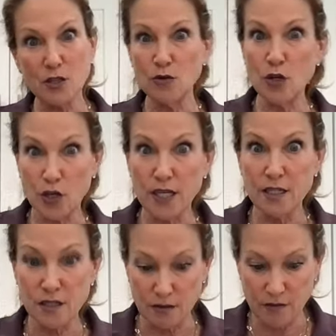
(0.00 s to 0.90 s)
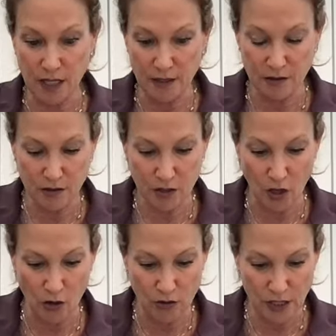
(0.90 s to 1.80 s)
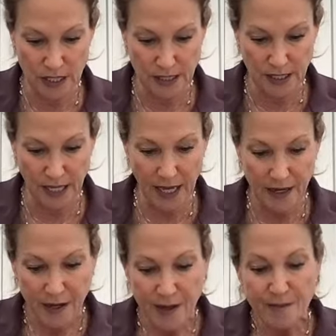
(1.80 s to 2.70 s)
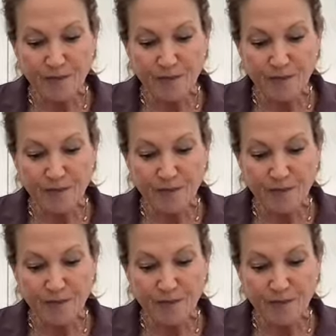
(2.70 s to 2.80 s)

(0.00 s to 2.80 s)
to do cookies and, and scones and things like that.